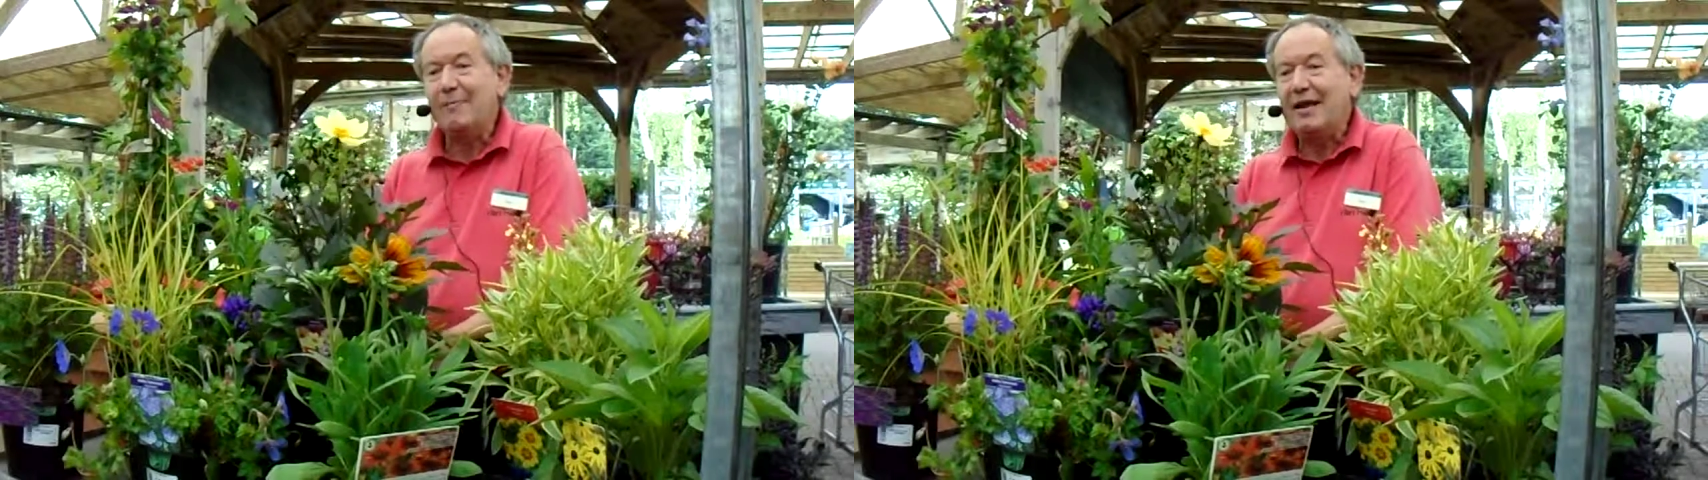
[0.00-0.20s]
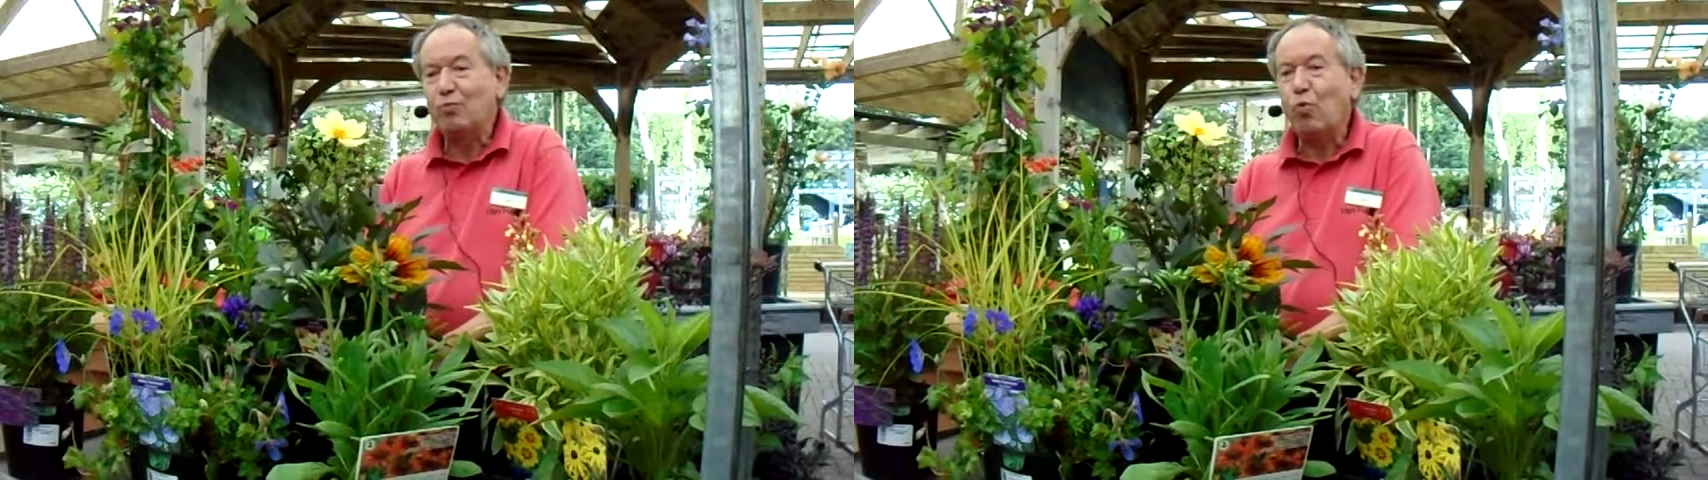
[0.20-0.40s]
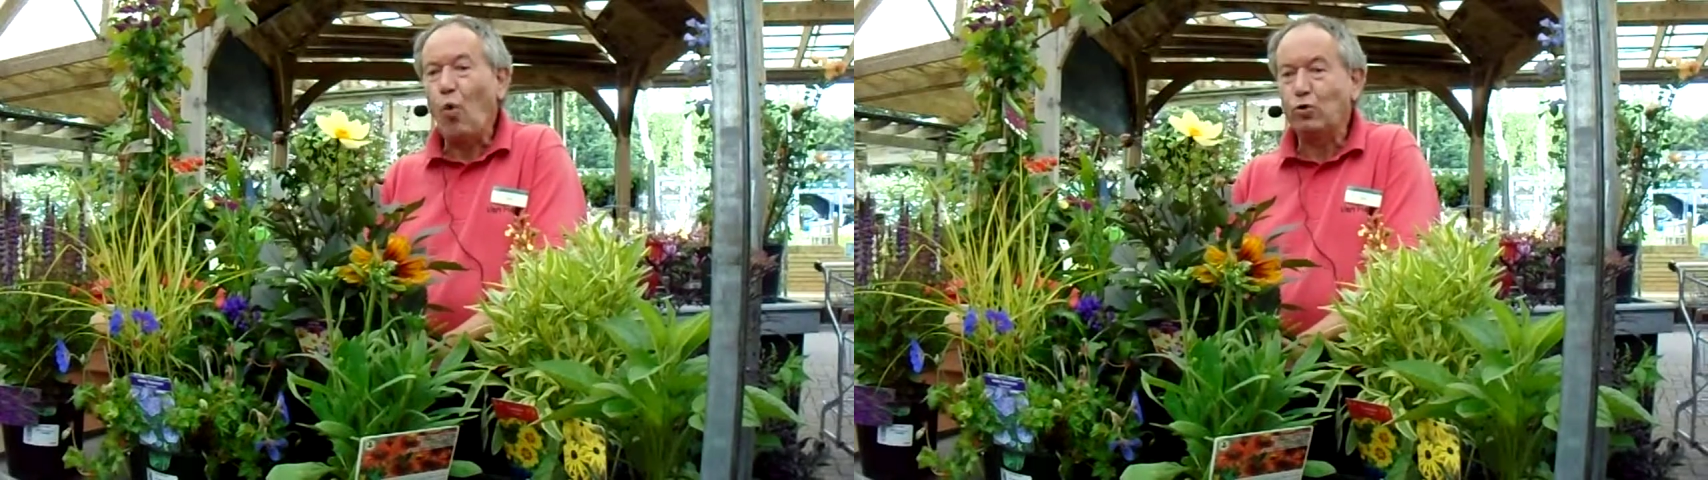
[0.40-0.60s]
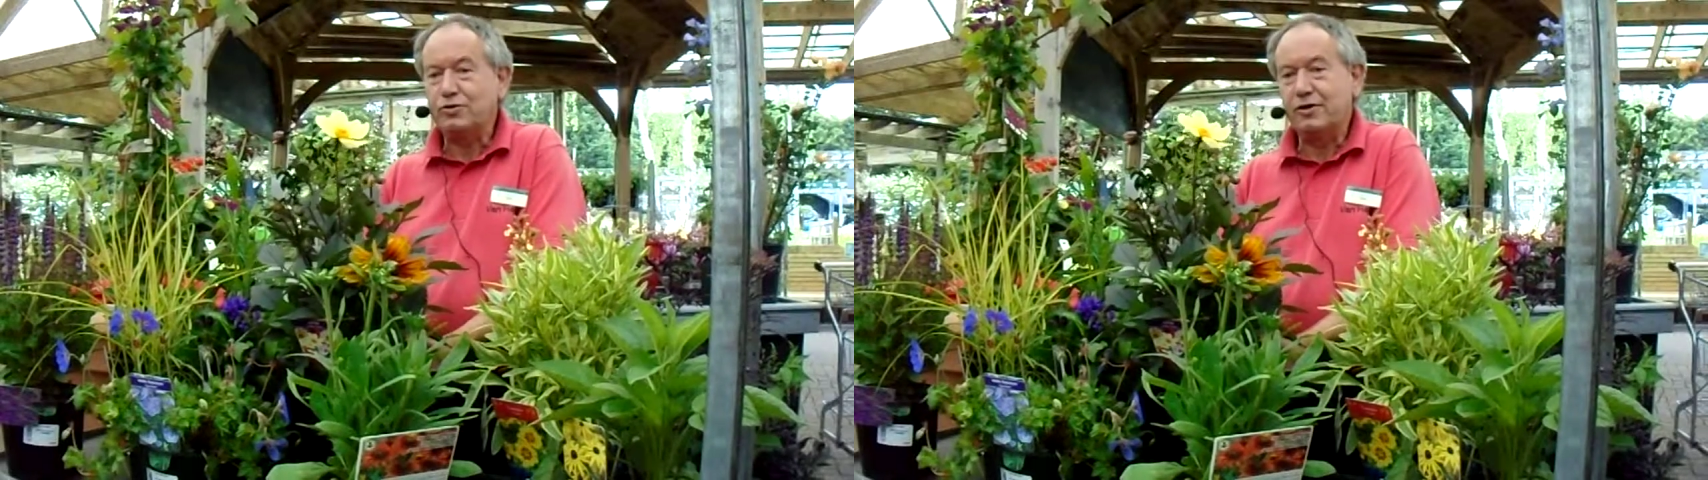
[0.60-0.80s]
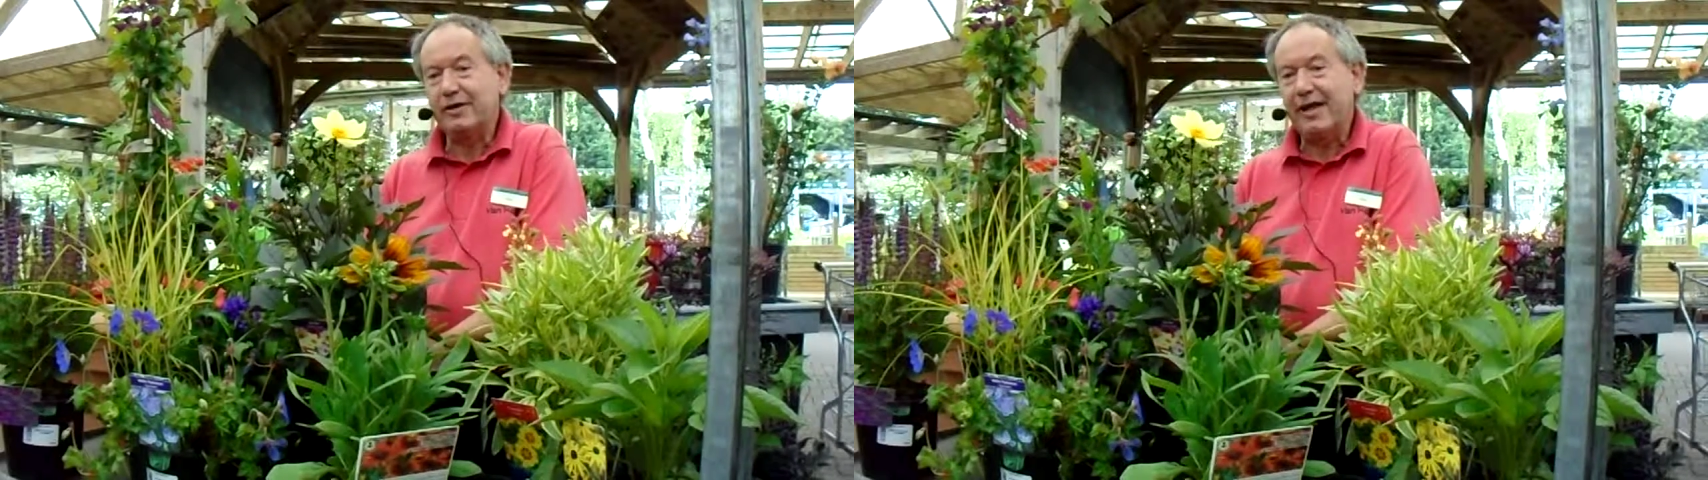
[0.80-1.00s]
meant
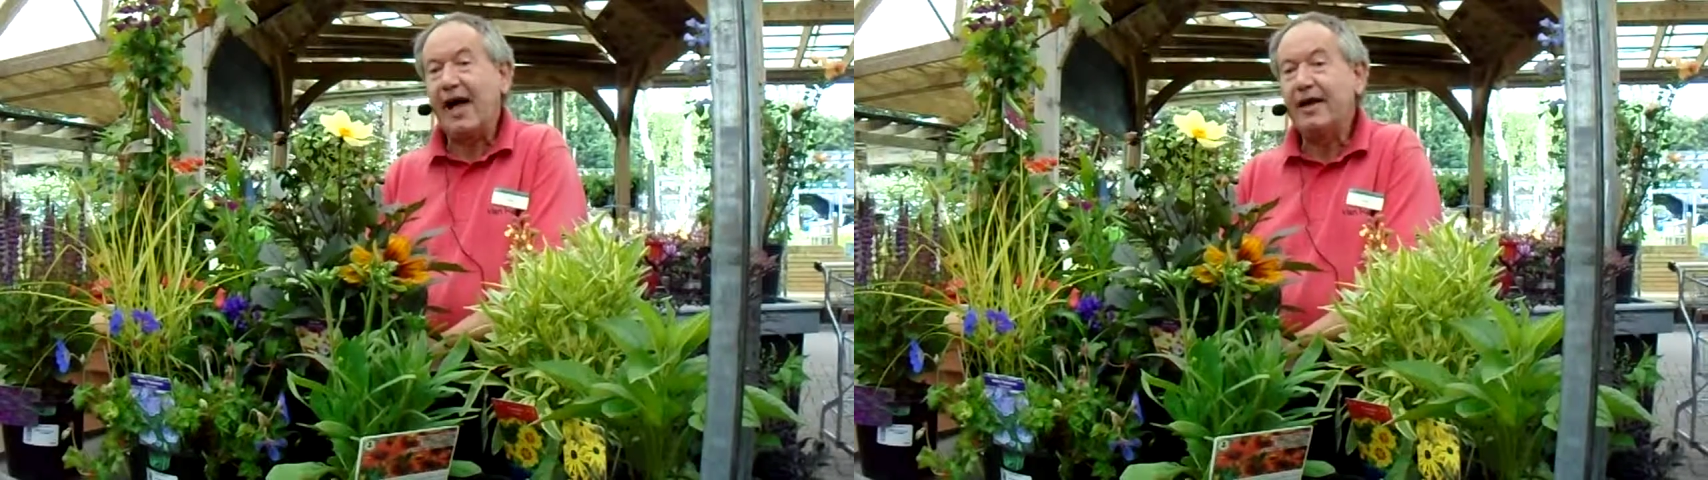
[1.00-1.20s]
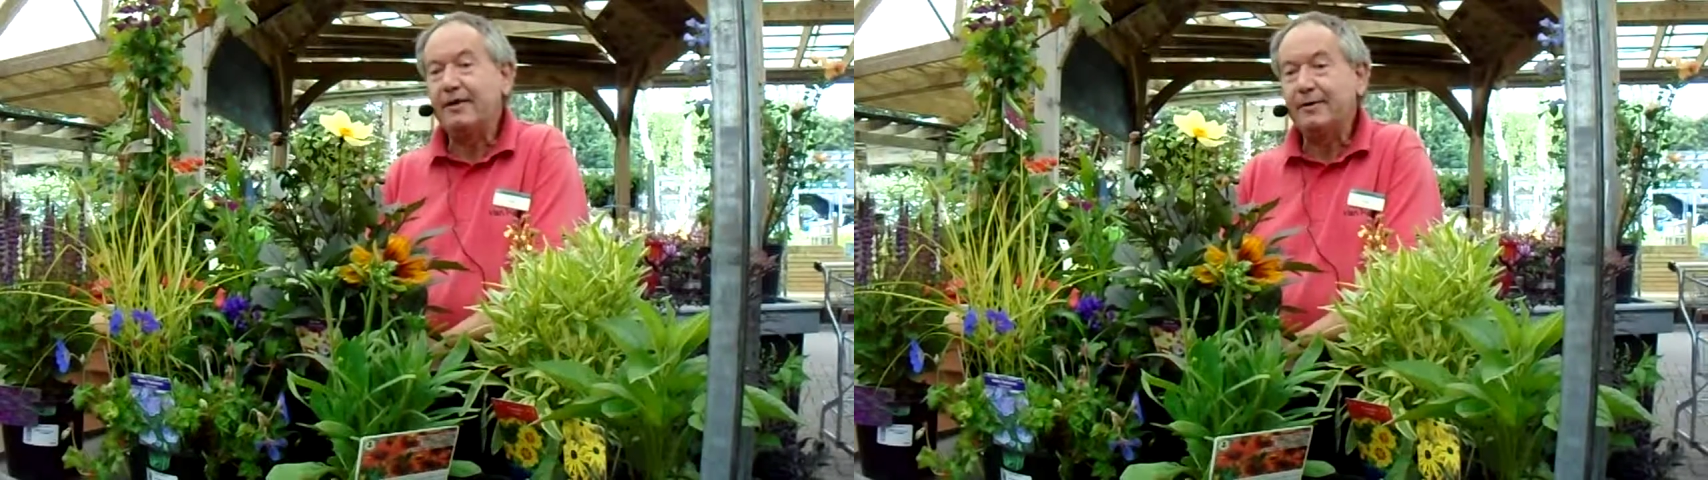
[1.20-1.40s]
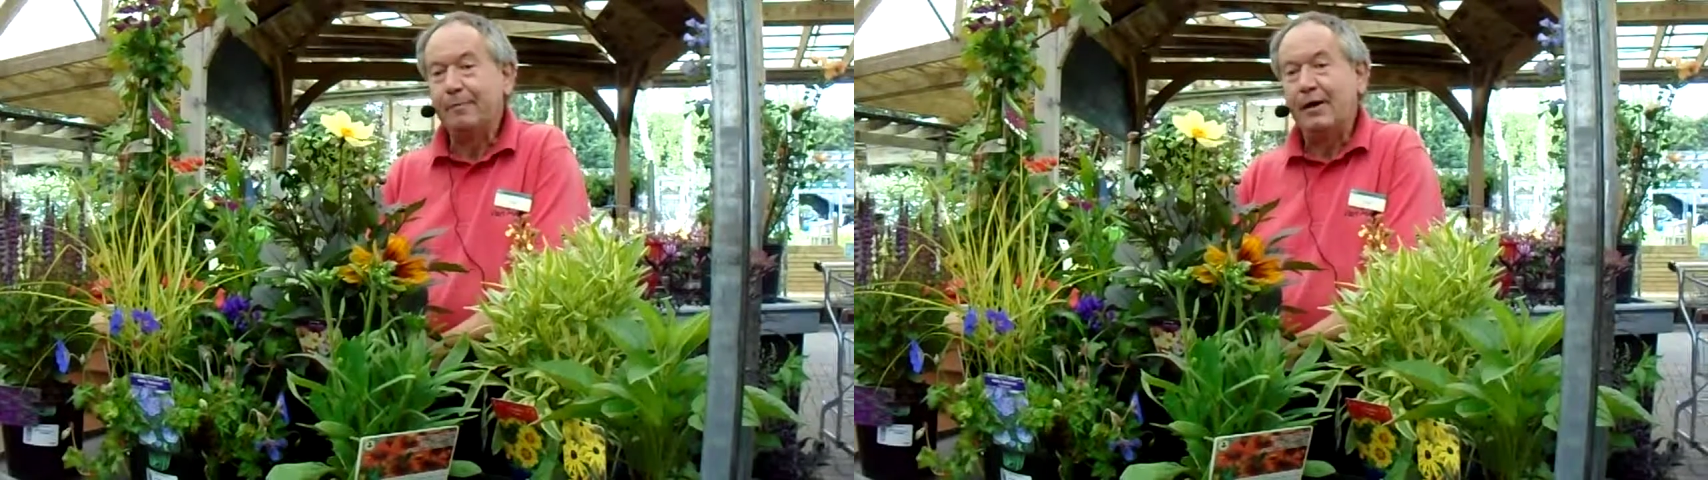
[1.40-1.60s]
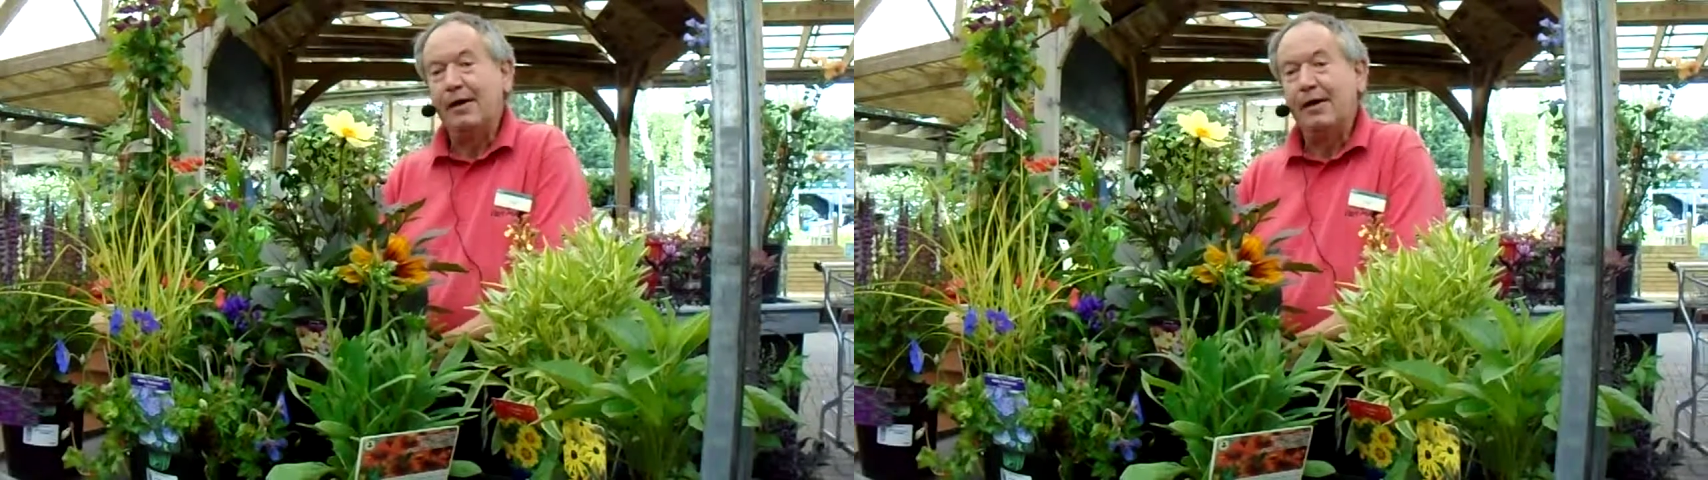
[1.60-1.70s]
water cane,